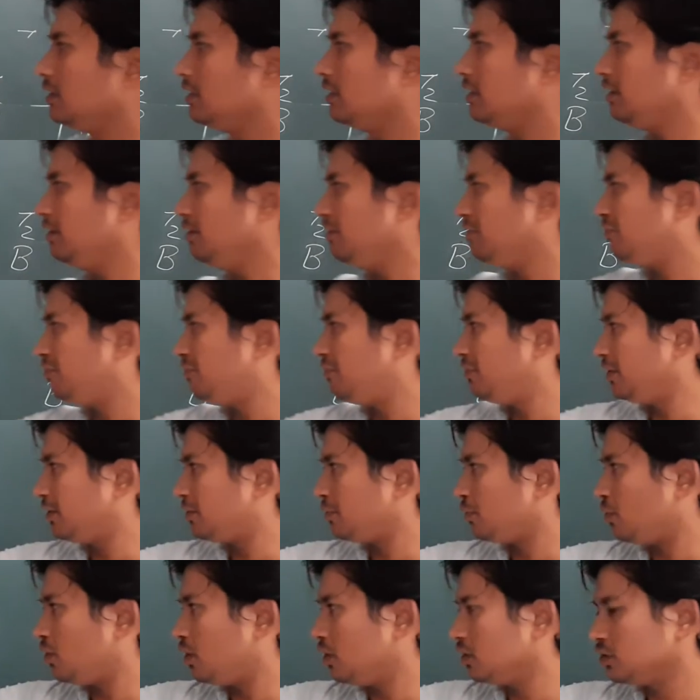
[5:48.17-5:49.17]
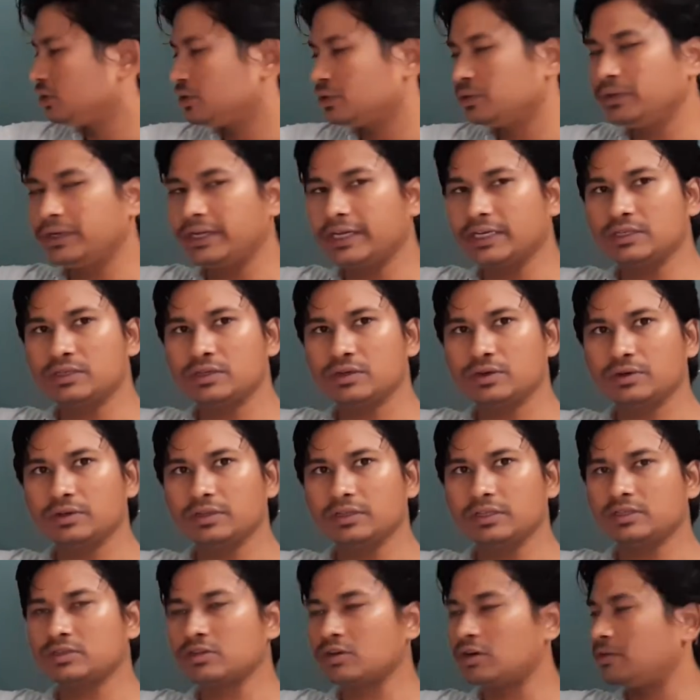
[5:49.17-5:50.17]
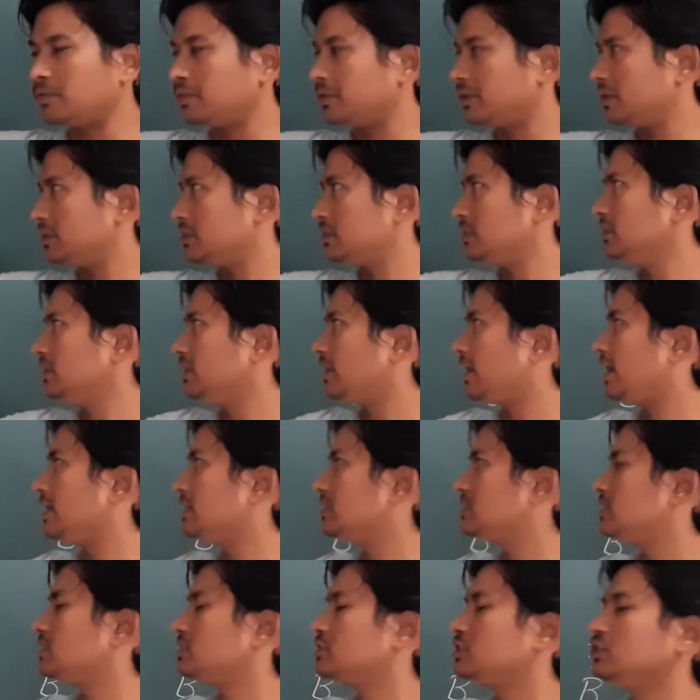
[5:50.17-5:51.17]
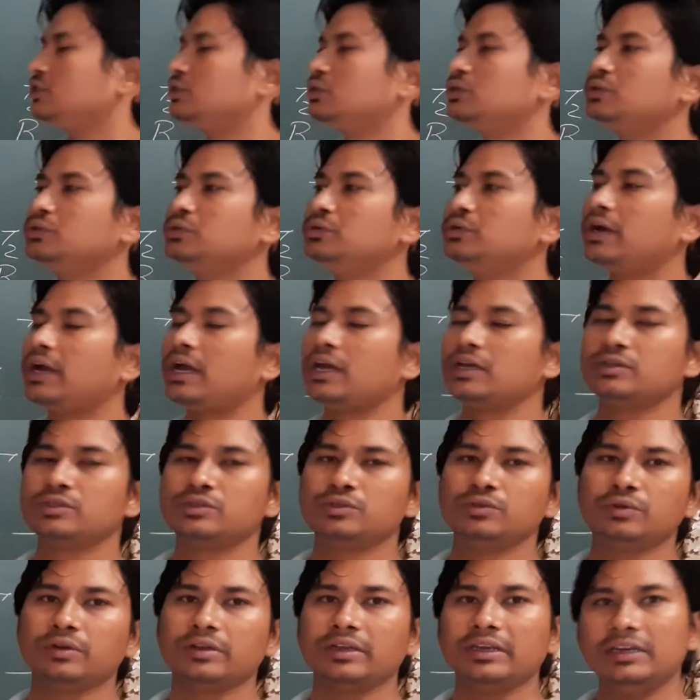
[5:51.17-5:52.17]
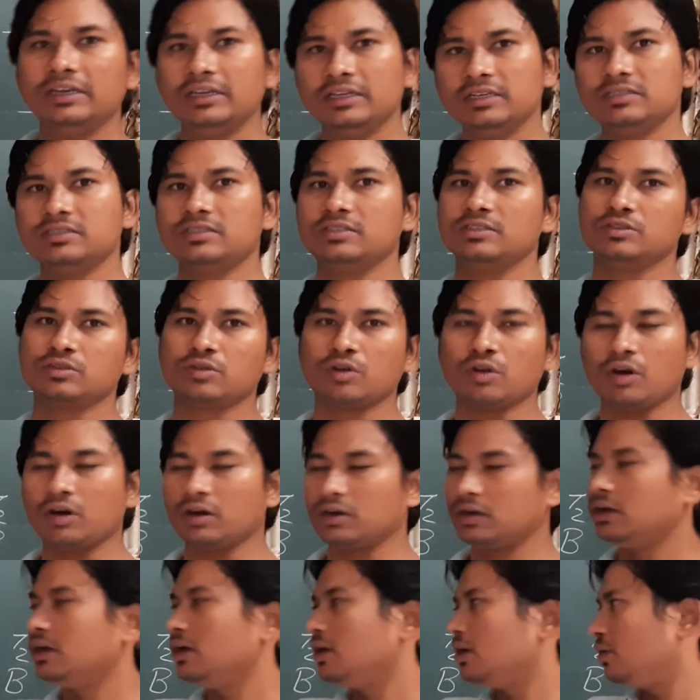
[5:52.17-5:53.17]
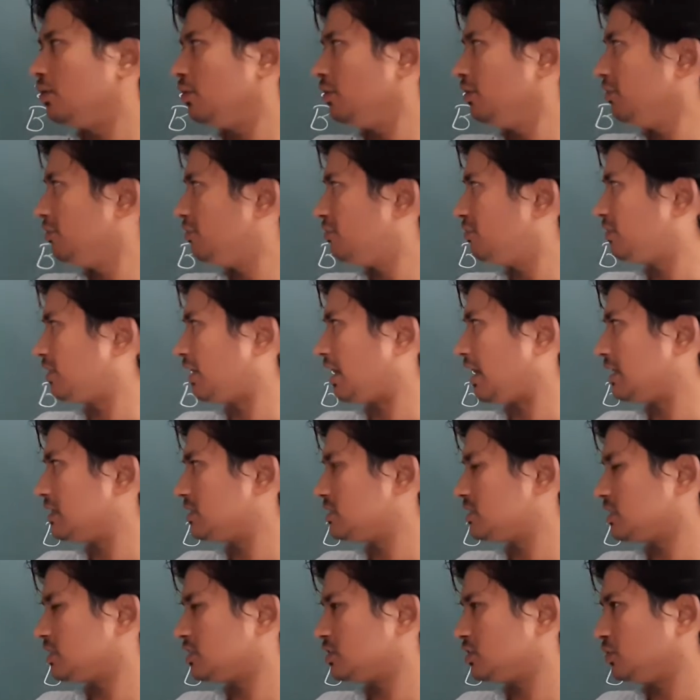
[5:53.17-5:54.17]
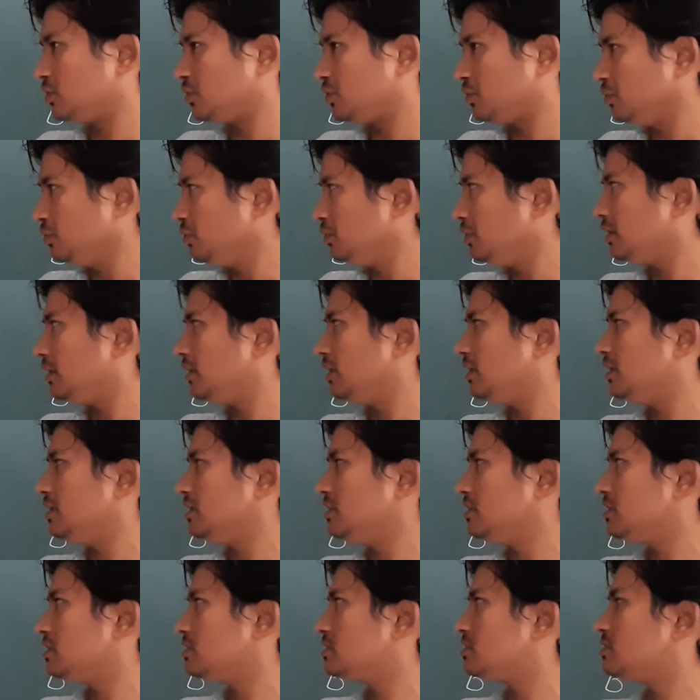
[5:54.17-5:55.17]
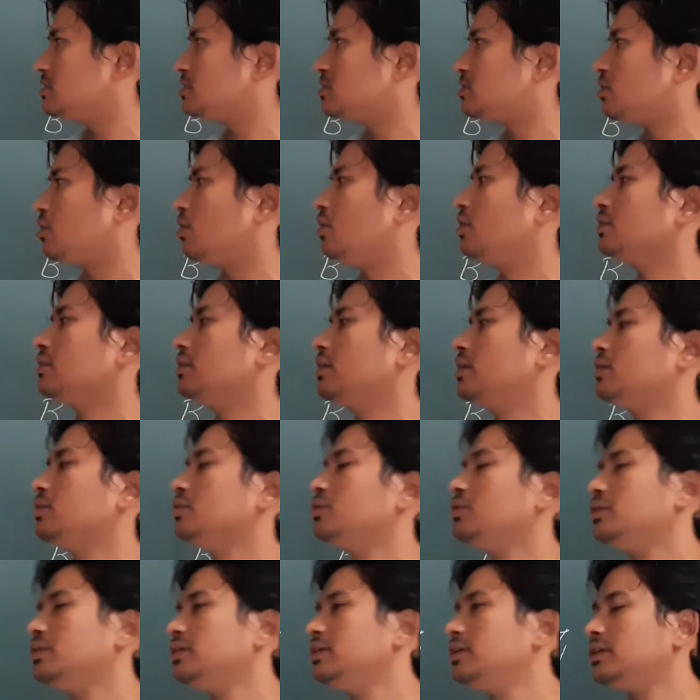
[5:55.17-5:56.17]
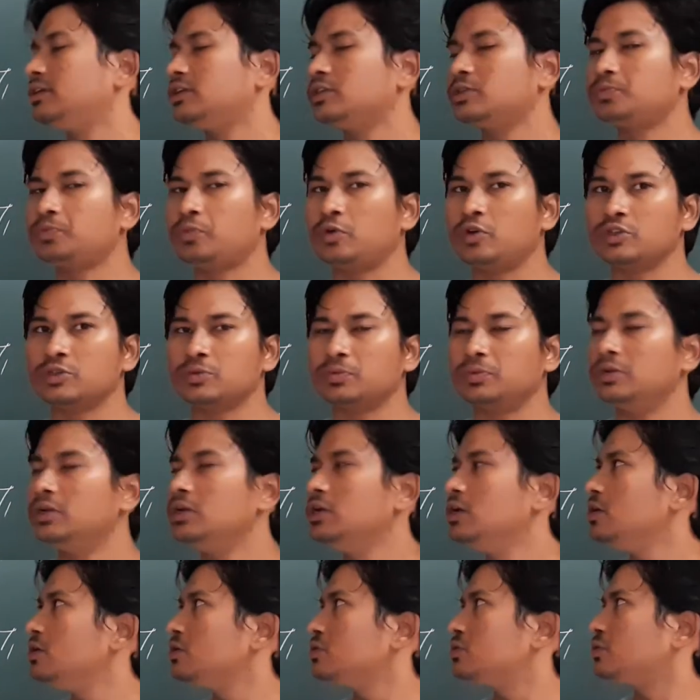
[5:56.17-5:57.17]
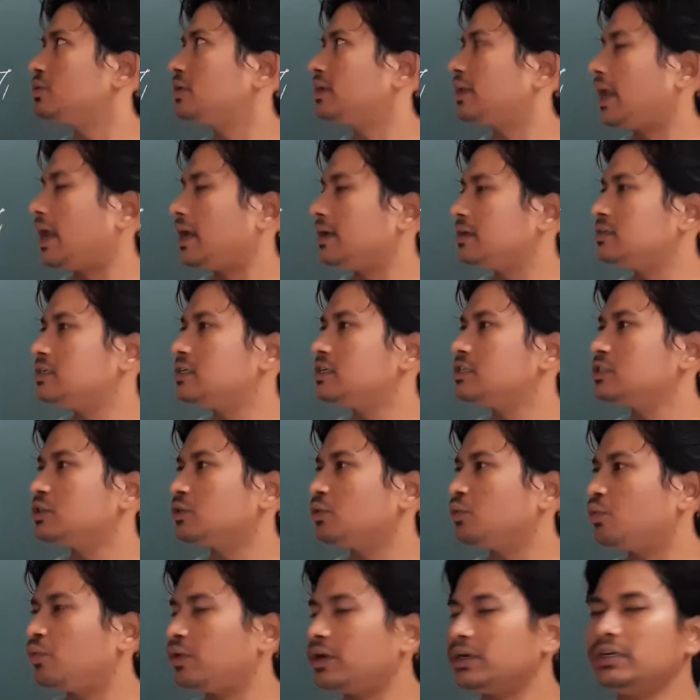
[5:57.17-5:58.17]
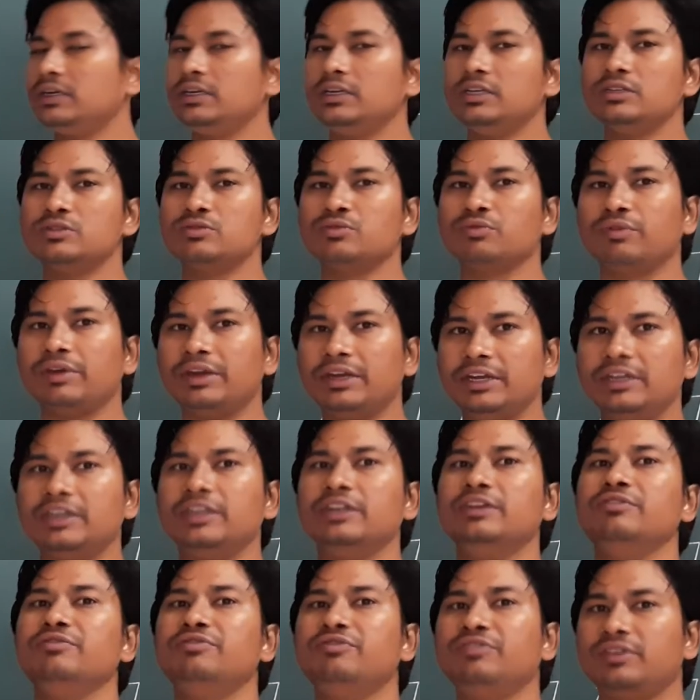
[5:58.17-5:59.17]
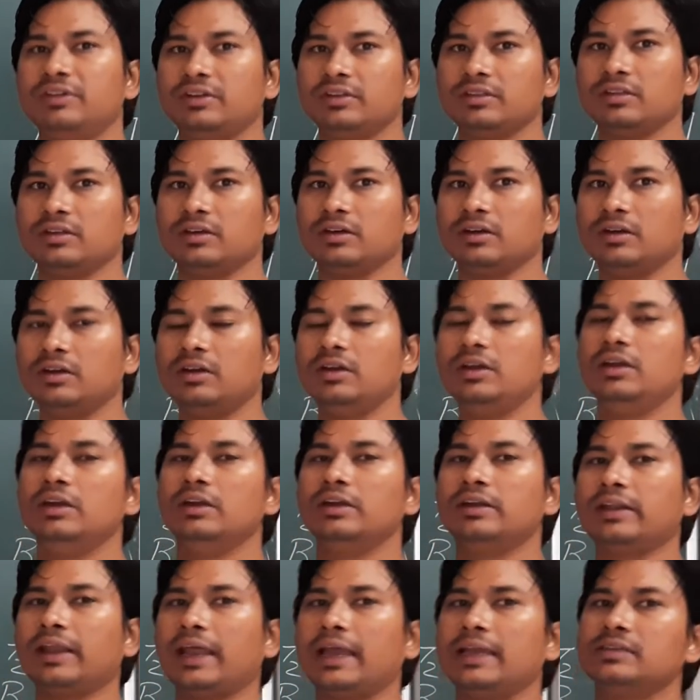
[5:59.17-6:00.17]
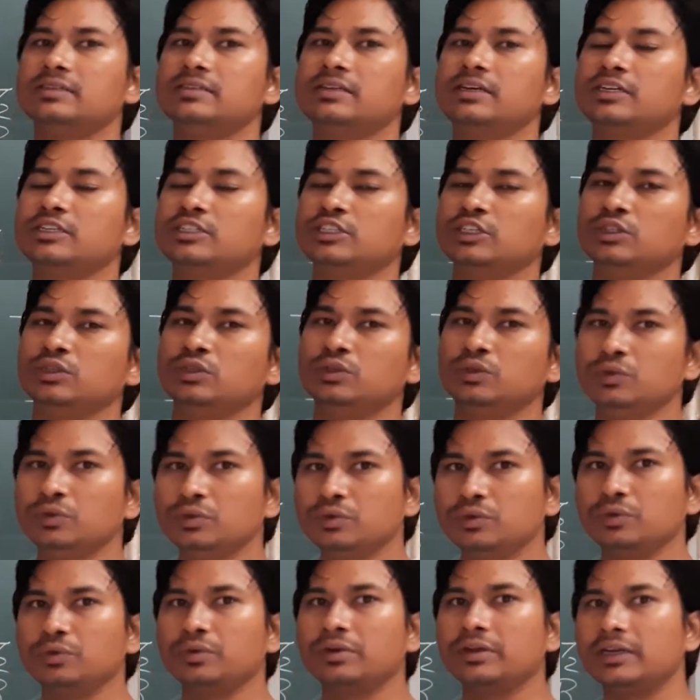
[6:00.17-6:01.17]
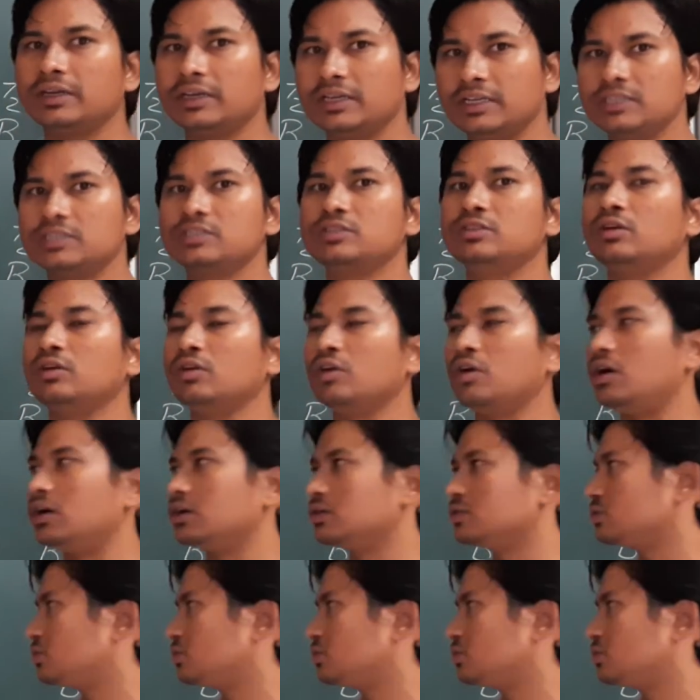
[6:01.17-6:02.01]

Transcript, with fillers: if it want to execute this operation, transaction 2 has to release this lock. If transaction 2 releases this lock, then only it is possible. So transaction 1 is waiting for the transaction 2 to release the lock.